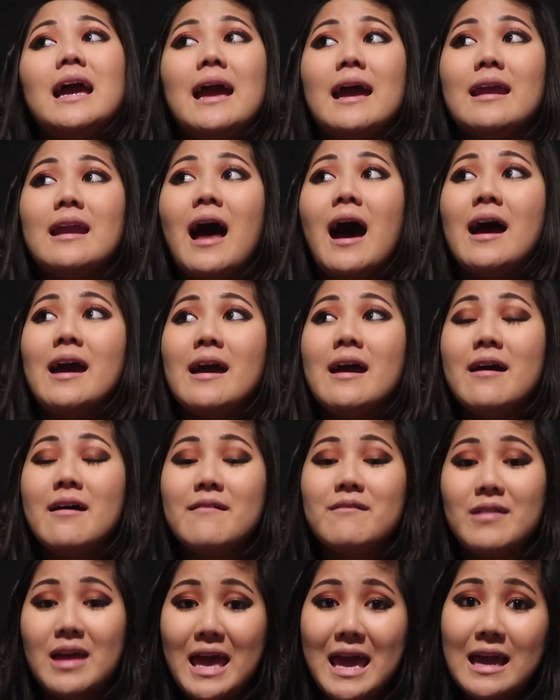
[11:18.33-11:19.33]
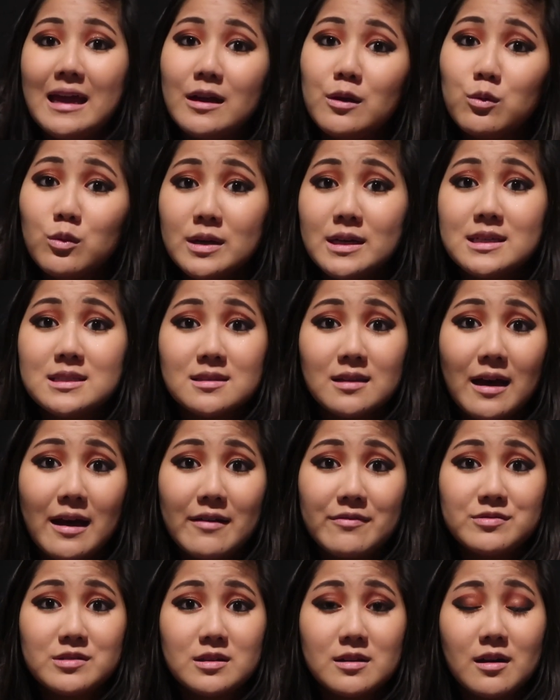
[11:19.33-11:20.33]
and I have 8 weeks
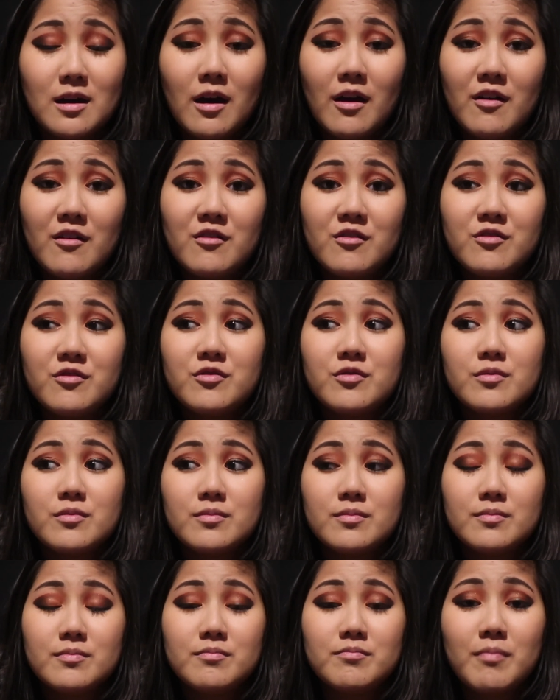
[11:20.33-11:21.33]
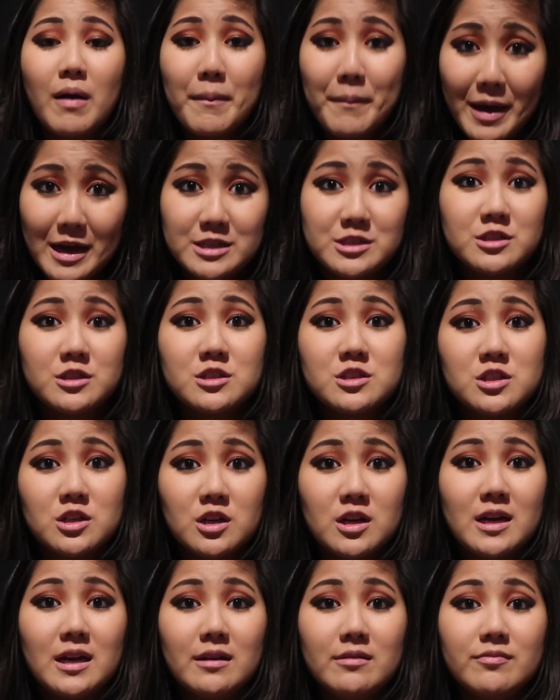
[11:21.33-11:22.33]
left of my bachelor's
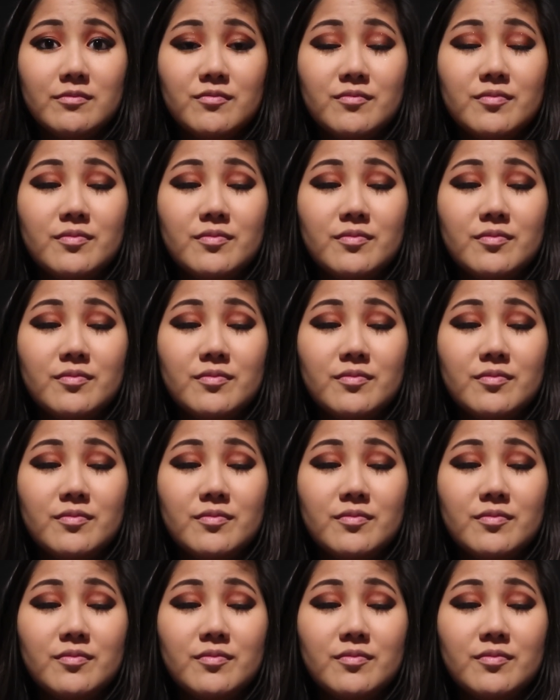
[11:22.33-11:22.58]
degree.